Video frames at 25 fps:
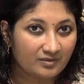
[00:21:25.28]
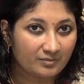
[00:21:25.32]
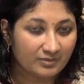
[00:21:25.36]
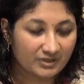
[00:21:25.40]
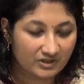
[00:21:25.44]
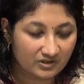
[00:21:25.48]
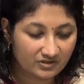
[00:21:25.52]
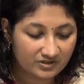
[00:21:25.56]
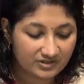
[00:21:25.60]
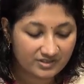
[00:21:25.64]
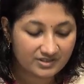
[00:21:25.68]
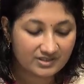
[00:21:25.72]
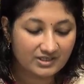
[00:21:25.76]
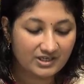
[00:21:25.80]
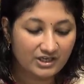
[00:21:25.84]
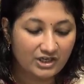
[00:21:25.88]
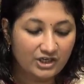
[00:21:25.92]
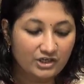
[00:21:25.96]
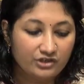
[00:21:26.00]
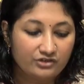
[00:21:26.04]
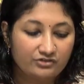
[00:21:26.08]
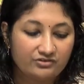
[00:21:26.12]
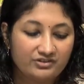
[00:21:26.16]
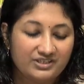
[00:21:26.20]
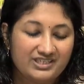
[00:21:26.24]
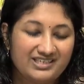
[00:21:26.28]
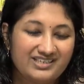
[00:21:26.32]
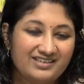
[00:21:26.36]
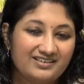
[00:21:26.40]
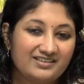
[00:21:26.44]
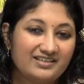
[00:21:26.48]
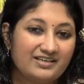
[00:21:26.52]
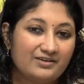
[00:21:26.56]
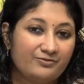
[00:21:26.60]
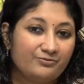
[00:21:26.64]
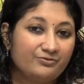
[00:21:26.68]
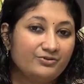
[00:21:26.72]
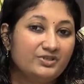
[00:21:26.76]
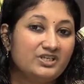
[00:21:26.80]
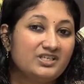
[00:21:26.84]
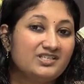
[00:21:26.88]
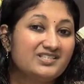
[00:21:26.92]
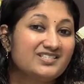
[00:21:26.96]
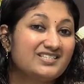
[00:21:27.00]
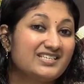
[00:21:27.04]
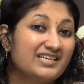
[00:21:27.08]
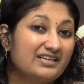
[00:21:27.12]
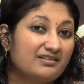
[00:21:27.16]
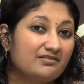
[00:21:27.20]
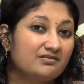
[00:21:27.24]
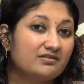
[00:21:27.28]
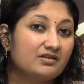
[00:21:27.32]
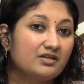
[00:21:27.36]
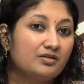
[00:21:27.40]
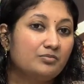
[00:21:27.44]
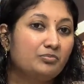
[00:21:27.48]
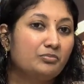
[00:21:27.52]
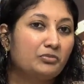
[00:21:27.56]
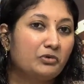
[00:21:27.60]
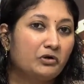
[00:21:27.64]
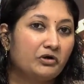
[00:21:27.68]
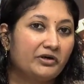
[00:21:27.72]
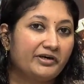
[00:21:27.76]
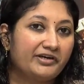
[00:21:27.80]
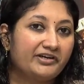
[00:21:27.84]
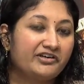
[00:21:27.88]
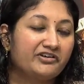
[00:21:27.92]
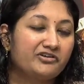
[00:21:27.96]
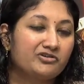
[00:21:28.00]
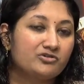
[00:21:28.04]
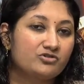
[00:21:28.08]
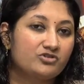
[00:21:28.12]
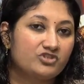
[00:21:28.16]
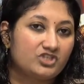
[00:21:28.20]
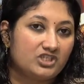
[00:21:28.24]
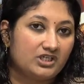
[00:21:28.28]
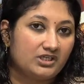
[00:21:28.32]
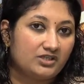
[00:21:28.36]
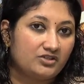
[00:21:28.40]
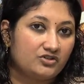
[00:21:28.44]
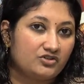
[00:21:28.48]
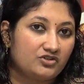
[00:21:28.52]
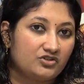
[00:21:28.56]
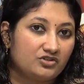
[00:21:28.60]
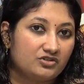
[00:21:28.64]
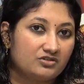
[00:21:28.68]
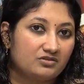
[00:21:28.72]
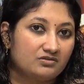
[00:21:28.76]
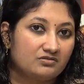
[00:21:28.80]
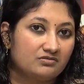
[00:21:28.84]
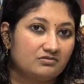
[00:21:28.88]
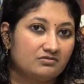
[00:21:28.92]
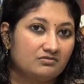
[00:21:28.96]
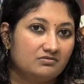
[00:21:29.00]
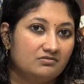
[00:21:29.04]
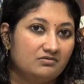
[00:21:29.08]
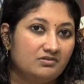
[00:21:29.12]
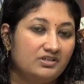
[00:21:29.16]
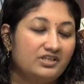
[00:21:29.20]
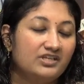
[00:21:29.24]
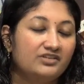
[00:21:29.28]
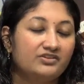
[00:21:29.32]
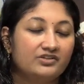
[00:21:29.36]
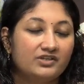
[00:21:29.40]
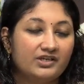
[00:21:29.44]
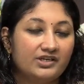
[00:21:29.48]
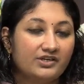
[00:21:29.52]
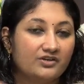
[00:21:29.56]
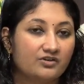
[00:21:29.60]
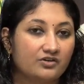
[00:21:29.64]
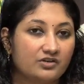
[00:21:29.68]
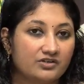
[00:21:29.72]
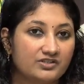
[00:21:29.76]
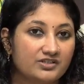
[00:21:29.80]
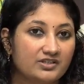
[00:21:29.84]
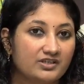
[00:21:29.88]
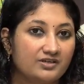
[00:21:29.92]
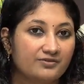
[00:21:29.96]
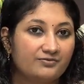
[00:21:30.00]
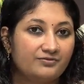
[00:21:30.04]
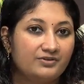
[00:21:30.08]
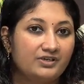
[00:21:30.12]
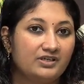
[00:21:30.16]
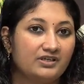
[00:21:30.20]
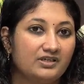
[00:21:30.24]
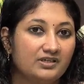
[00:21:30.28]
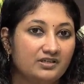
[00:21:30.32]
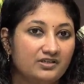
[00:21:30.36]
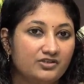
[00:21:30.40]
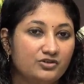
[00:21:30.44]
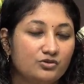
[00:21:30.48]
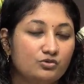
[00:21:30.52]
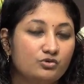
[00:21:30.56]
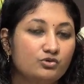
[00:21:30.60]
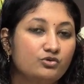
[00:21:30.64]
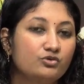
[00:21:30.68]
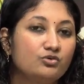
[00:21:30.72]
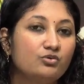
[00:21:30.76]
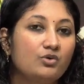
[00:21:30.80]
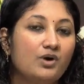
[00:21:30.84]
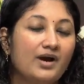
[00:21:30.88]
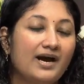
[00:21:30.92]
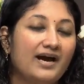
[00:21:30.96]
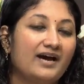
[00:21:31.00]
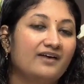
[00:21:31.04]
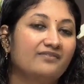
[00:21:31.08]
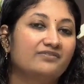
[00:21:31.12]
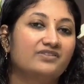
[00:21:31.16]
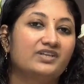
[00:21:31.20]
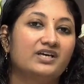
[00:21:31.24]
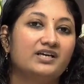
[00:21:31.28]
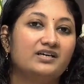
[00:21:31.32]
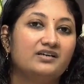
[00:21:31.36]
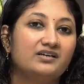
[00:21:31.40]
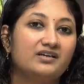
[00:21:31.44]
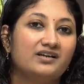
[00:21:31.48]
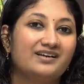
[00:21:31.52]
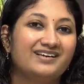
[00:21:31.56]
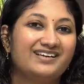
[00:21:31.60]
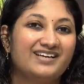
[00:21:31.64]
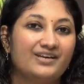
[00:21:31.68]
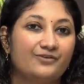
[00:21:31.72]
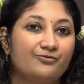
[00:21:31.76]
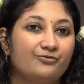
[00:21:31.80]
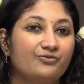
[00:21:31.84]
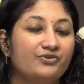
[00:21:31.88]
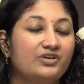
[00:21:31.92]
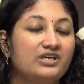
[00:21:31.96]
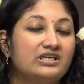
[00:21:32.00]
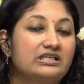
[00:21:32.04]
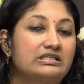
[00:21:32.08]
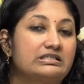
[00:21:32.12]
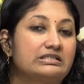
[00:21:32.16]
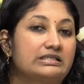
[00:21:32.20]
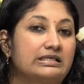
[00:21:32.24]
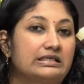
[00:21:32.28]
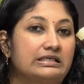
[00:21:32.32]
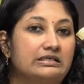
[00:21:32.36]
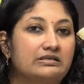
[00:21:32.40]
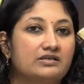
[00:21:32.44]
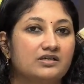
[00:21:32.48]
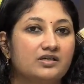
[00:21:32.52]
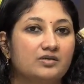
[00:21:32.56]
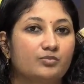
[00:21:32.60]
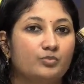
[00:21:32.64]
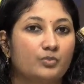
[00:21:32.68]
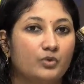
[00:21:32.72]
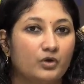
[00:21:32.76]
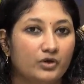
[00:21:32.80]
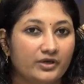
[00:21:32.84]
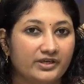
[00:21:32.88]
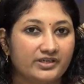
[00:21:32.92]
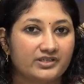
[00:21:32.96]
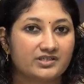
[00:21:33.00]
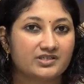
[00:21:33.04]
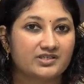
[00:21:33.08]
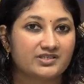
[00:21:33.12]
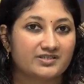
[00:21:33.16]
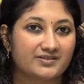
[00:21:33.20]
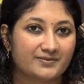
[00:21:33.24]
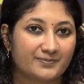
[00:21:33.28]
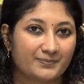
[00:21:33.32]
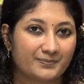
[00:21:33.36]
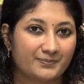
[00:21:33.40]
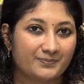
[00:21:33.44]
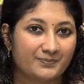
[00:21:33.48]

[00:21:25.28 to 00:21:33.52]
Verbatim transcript: Because you need a definite central point to change. In a 3 cross 3 filter you do have that definite central point.